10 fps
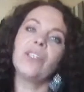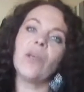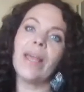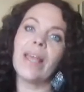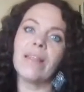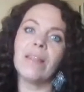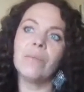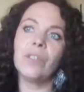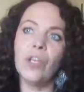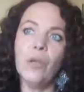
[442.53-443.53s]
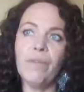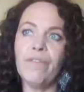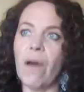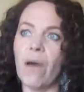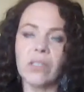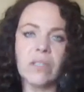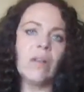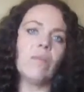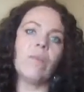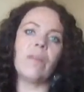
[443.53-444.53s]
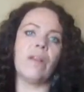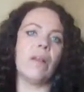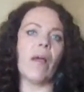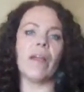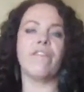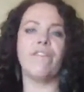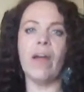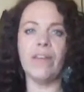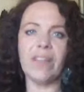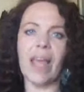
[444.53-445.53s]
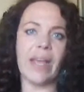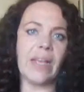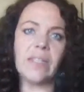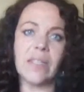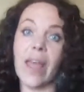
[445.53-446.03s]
So I get them super fast. Within like 5 days,